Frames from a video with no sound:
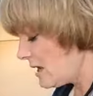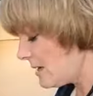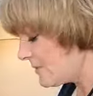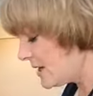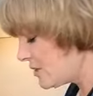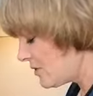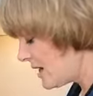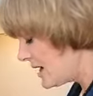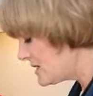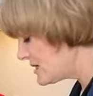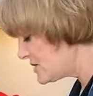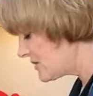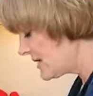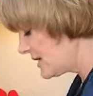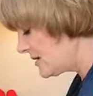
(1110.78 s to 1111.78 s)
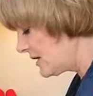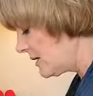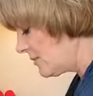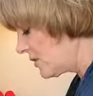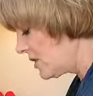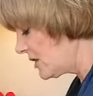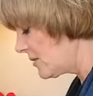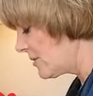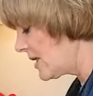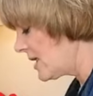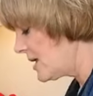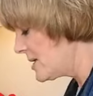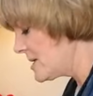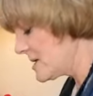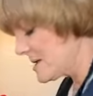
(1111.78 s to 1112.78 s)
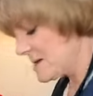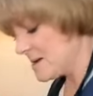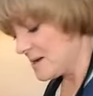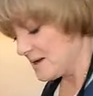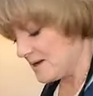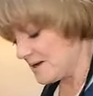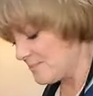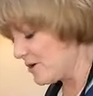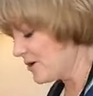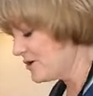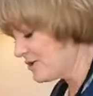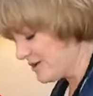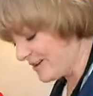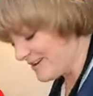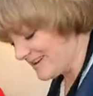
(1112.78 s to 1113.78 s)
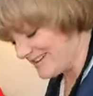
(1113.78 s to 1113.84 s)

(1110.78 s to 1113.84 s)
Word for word: Am I crazy? Do I need a little more flour? And more sugar.